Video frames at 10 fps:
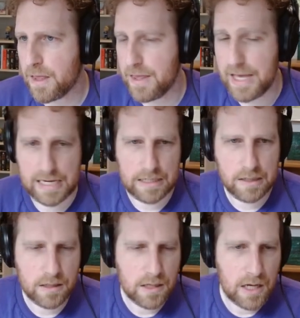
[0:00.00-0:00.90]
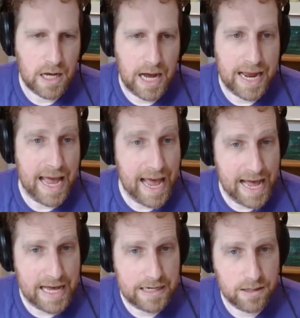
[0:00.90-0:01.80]
Then I
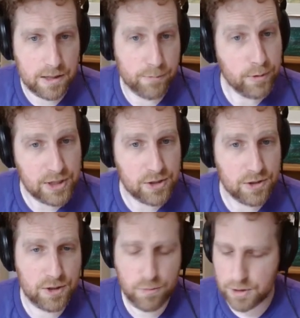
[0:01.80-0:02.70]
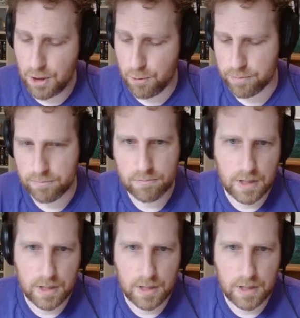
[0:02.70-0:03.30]
add the permissions to the scope.